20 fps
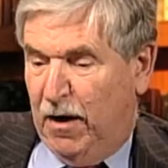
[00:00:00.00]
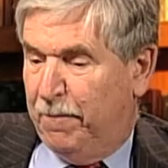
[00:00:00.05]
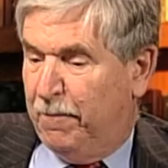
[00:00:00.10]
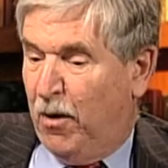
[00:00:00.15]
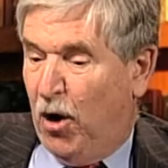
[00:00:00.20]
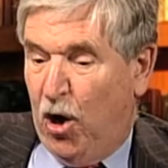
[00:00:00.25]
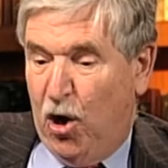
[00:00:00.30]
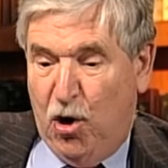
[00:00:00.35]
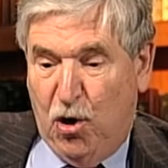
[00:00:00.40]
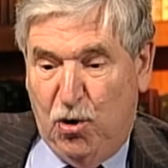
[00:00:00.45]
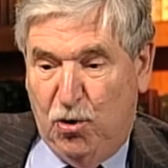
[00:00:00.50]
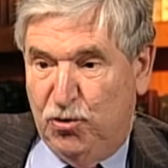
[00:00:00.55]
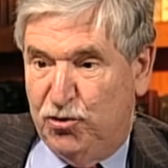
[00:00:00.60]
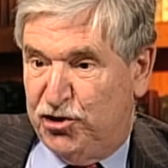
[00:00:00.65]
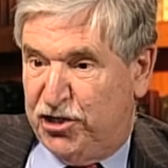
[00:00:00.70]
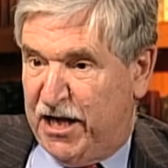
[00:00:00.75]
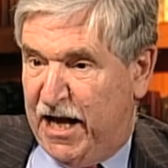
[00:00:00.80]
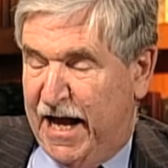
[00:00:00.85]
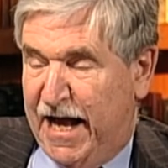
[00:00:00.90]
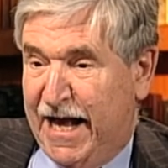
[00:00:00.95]

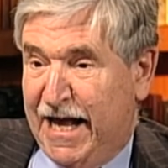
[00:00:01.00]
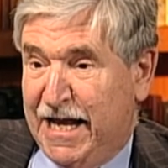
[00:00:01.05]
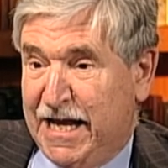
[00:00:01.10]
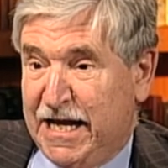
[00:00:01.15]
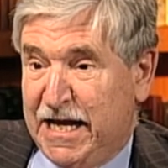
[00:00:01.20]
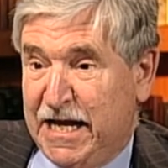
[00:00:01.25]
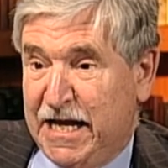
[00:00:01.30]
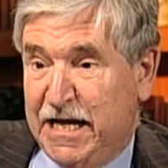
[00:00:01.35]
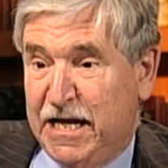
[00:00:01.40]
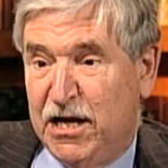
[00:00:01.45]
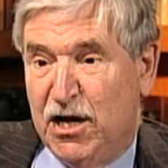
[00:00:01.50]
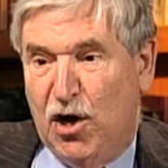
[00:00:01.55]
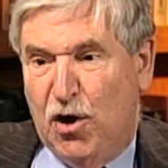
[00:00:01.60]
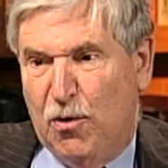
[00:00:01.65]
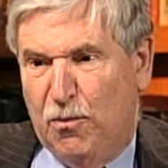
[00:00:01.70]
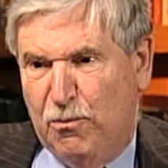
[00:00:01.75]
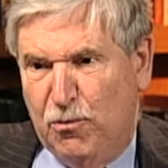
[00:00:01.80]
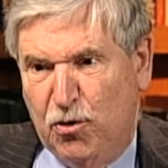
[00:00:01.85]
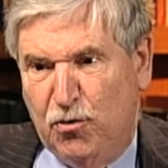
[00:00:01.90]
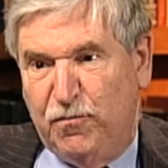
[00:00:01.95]
opposed any
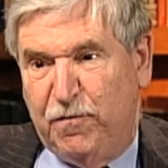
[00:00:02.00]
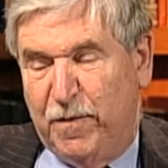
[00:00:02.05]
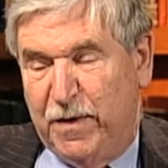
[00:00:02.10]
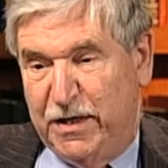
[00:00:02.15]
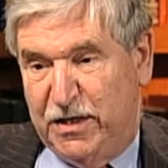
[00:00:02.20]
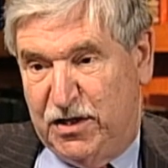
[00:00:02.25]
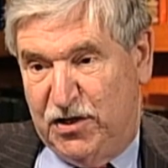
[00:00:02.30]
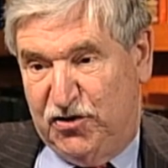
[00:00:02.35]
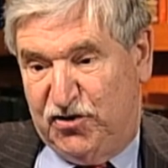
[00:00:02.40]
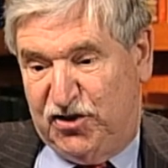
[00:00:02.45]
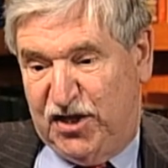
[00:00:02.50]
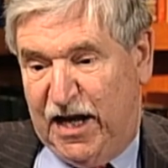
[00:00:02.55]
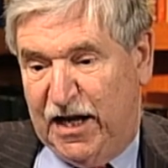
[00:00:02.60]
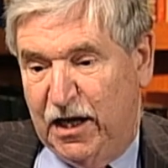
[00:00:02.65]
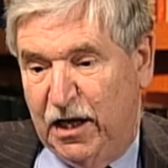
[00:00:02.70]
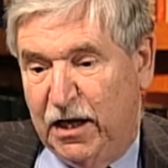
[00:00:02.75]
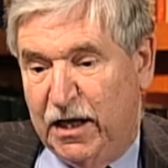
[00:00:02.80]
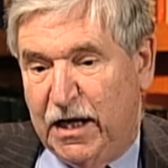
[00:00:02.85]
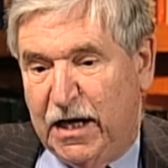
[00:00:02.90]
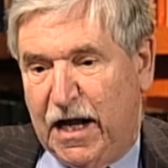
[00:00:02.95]
movement to
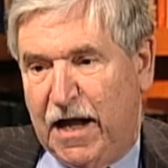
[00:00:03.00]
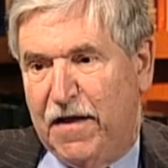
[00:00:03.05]
settle it,